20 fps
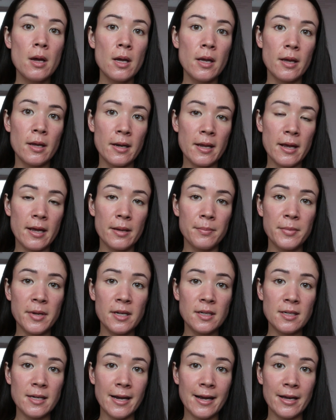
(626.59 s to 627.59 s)

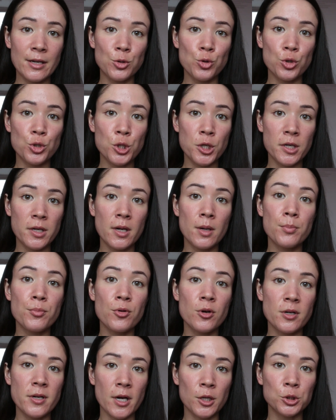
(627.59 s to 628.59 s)
inhibit androgen
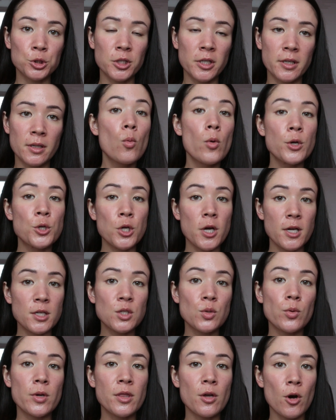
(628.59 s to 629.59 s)
production, which
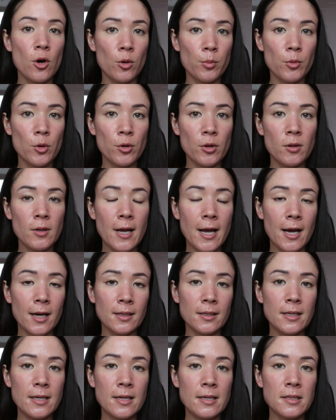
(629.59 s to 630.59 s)
us with hormonal
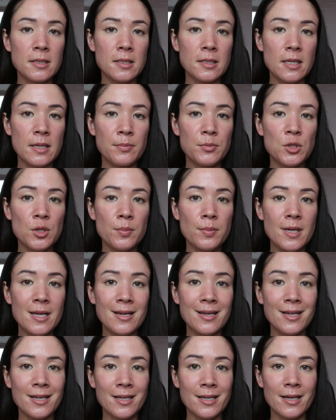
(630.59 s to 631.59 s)
acne seem to
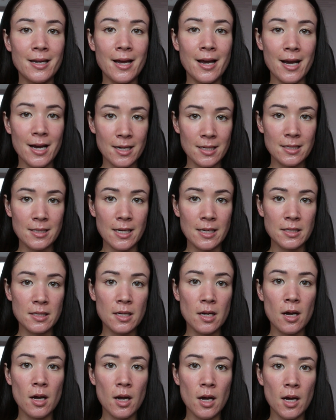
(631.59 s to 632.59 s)
be in excess
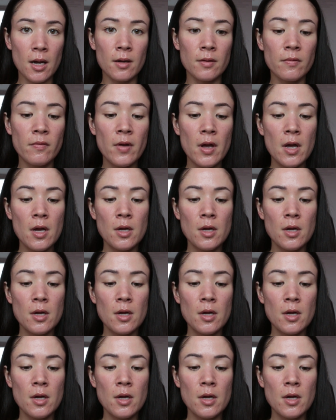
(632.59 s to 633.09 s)
of.